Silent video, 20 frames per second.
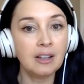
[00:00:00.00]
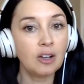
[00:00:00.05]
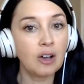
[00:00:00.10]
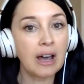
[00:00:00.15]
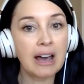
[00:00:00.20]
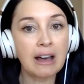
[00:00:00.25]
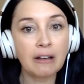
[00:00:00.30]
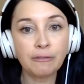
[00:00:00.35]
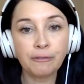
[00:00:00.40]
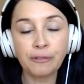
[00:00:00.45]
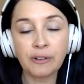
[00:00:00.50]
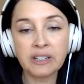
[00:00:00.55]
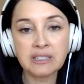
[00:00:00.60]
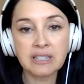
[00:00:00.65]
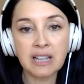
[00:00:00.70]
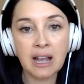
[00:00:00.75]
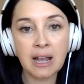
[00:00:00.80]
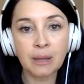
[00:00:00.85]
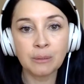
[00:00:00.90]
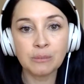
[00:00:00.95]
have fun
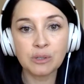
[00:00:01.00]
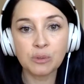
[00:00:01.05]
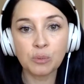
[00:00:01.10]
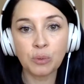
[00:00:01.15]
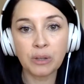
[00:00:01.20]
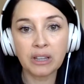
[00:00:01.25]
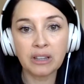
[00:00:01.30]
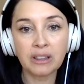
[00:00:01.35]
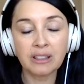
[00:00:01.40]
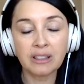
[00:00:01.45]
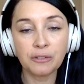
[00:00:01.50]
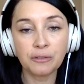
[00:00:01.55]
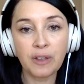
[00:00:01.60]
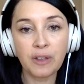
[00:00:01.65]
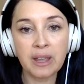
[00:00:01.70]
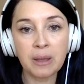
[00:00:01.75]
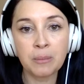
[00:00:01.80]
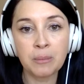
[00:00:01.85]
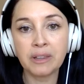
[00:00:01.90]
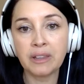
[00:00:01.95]
times with the
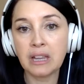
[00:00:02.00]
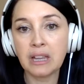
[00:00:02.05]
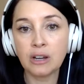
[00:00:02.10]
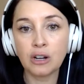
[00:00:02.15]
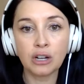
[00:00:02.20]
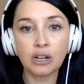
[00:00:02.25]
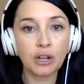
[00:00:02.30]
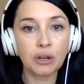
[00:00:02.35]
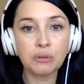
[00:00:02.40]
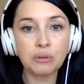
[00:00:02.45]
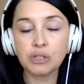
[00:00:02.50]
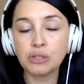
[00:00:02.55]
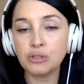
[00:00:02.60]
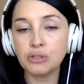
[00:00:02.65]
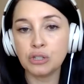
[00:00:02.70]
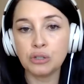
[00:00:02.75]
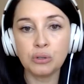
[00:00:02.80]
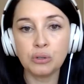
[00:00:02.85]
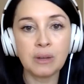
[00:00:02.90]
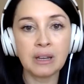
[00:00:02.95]
family, or go to
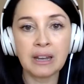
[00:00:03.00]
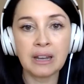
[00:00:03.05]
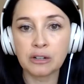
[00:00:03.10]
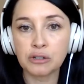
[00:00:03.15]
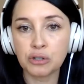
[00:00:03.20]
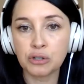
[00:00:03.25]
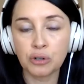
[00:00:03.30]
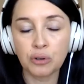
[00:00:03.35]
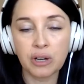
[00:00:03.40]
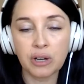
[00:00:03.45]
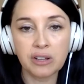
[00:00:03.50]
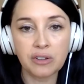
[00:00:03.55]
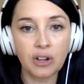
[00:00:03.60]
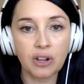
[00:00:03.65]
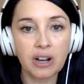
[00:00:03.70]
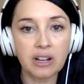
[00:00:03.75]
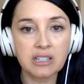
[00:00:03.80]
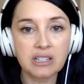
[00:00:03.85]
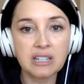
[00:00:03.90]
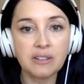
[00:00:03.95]
do an
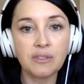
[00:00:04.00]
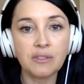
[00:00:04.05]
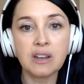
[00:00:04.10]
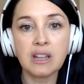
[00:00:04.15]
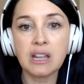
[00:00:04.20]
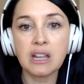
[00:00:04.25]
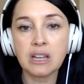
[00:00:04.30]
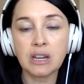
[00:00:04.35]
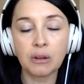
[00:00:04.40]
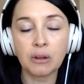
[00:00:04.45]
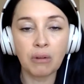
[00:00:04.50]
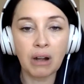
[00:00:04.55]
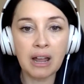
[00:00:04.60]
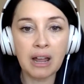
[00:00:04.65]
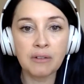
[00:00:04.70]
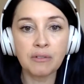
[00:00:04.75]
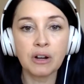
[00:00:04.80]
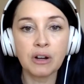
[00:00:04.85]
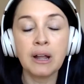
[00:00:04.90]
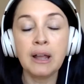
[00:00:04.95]
extracurricular activity,
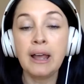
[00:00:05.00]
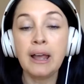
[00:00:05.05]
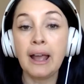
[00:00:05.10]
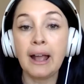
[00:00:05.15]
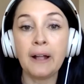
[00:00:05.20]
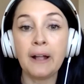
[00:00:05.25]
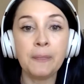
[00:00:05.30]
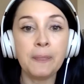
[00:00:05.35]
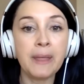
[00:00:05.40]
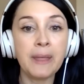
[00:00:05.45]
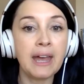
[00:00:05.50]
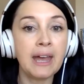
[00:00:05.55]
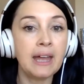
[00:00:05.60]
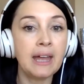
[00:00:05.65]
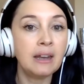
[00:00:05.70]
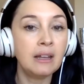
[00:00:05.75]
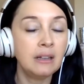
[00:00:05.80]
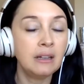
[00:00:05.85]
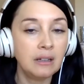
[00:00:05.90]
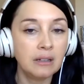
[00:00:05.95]
wherever, and
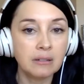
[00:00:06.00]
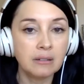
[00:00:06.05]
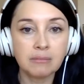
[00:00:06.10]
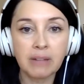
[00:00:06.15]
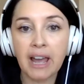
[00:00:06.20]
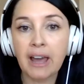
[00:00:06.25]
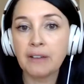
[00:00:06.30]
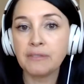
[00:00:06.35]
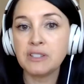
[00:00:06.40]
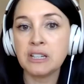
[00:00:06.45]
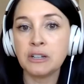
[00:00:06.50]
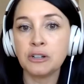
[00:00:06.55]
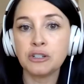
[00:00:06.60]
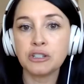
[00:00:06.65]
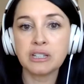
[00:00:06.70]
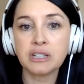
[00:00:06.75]
then have dinner